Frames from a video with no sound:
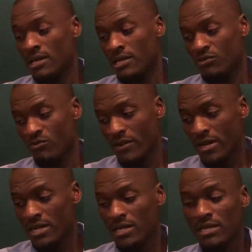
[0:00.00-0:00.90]
It's
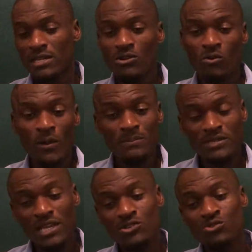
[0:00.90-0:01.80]
very key. Your
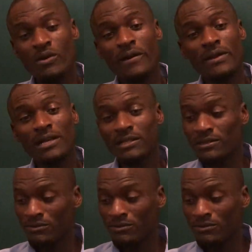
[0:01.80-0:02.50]
website URL.